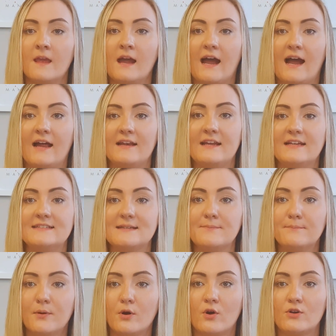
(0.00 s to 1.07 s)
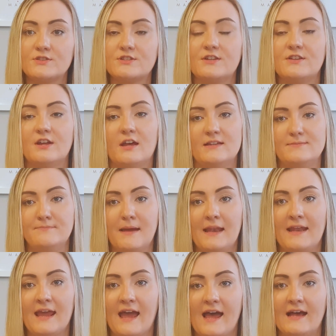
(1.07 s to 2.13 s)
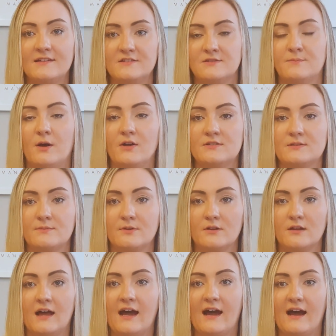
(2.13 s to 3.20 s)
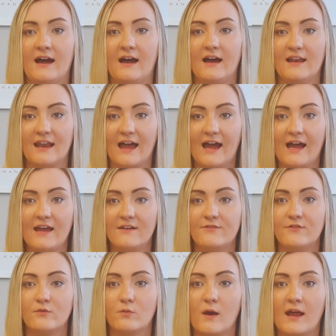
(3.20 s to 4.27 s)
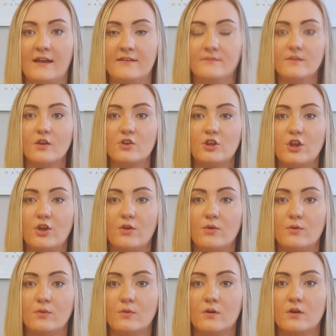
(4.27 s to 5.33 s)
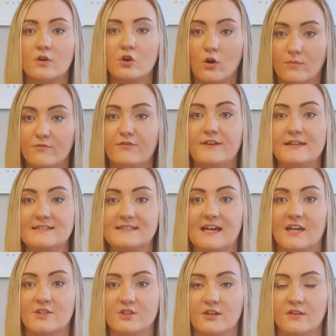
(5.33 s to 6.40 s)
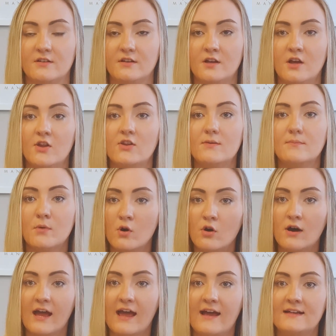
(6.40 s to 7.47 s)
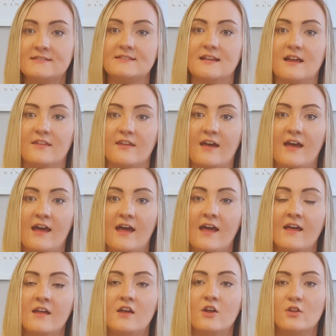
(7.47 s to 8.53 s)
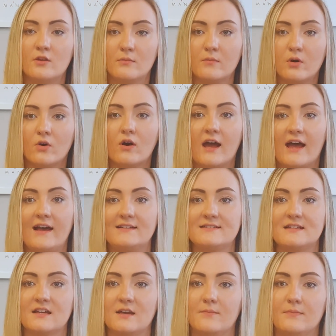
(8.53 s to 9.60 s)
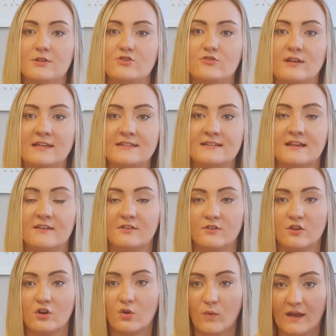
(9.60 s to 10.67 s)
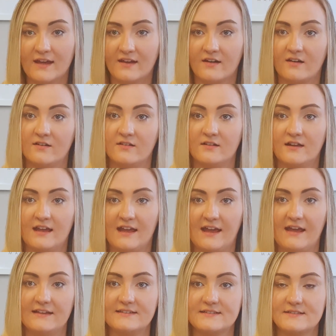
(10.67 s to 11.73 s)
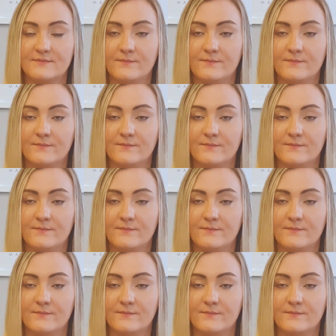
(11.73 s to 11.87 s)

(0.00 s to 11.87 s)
and it's important that as many hairs as possible are alive when you come for your session. The more hairs that are there, the more hairs that can be treated, the quicker it is.